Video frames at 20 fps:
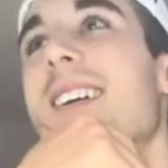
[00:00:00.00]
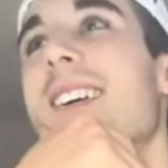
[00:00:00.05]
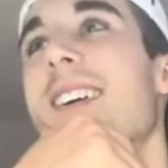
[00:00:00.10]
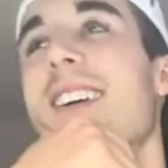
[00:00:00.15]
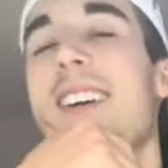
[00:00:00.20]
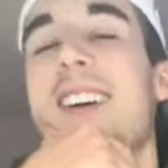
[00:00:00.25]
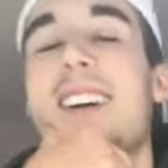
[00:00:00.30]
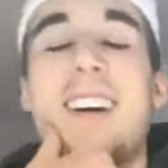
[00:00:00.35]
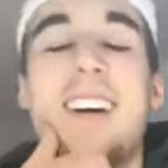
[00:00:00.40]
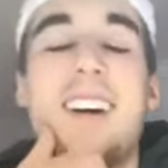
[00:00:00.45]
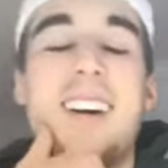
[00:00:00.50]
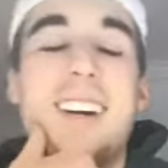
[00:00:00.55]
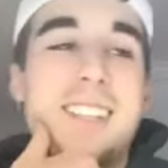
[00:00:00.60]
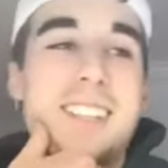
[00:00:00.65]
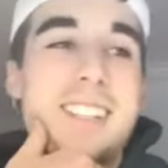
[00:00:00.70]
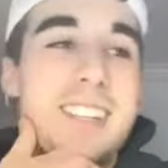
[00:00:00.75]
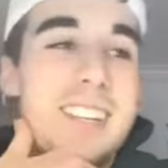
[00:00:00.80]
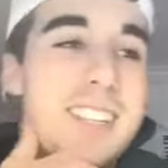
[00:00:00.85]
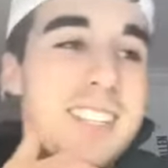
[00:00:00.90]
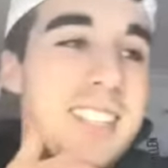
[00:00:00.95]
yeah,
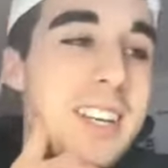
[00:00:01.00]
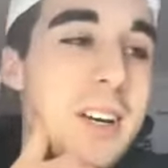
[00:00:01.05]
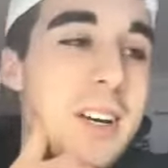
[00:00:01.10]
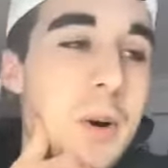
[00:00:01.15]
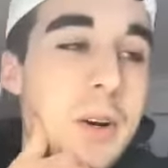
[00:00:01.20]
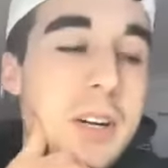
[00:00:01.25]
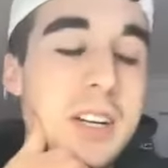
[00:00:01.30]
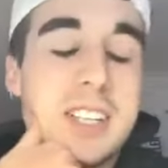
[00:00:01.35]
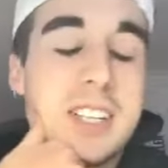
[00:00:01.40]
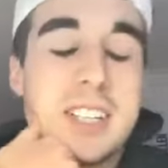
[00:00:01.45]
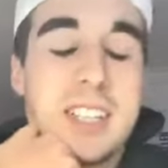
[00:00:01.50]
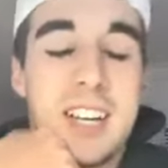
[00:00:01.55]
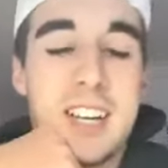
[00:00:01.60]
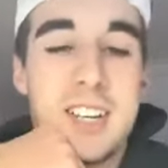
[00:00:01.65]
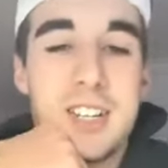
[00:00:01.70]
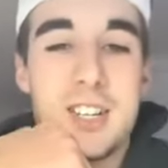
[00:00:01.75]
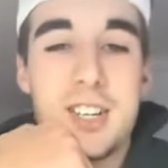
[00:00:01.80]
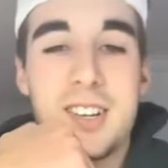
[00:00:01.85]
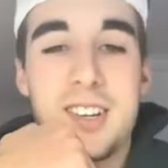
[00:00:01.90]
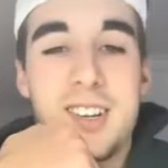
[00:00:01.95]
it's the
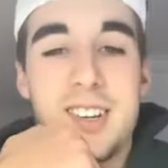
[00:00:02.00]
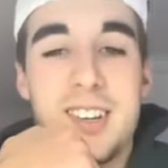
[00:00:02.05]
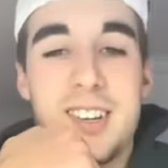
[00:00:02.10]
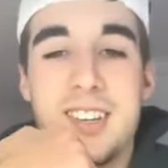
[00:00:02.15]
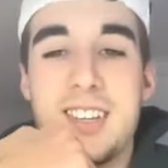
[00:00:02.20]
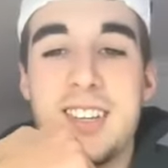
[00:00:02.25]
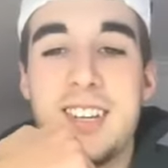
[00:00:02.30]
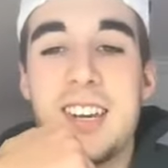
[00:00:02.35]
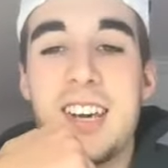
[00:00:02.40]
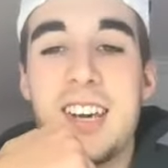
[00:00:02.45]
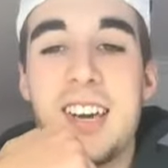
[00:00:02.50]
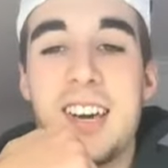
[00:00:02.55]
organization. You can't.